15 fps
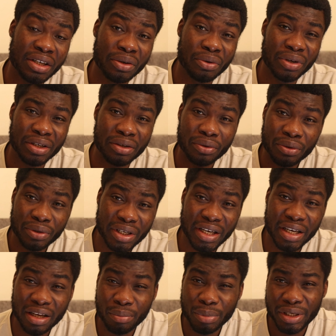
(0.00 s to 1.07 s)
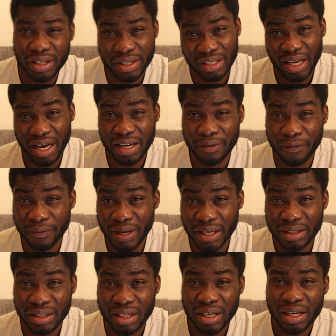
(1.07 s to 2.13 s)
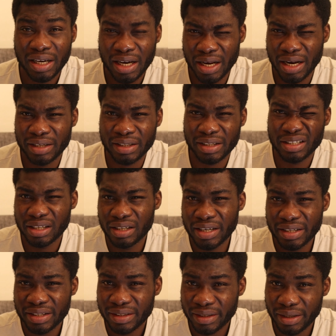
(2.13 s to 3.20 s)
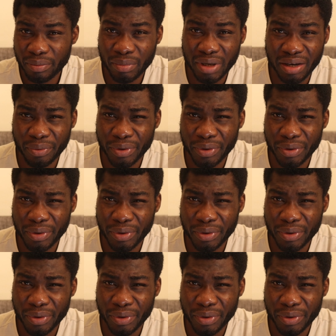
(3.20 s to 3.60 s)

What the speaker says: It could either be the side effect, and as I said, the stigma.